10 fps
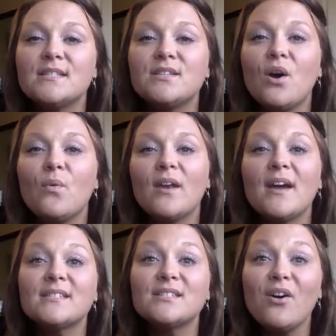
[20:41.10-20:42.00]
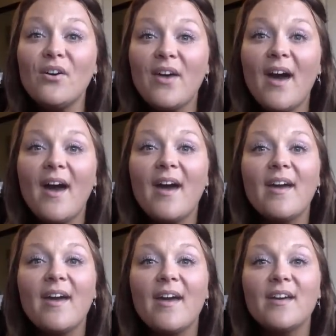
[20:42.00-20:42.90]
So when I saw that
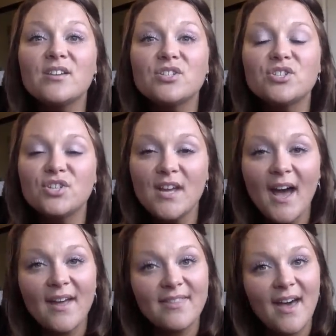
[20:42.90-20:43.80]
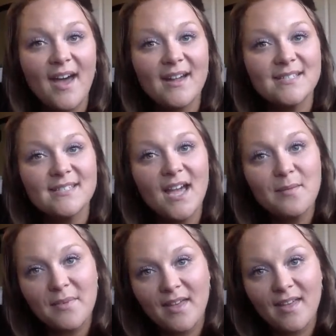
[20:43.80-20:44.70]
she had that
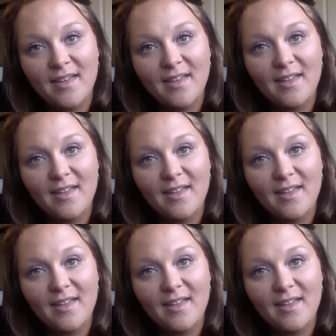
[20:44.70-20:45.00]
excitement